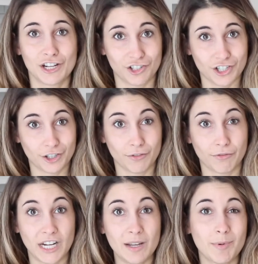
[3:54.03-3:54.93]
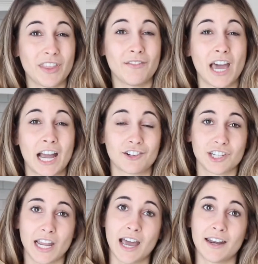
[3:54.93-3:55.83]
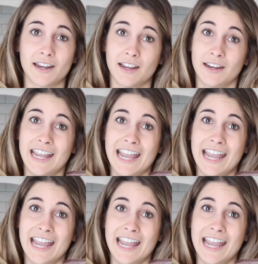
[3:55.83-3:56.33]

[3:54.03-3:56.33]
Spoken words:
sugar-free, but they've actually added in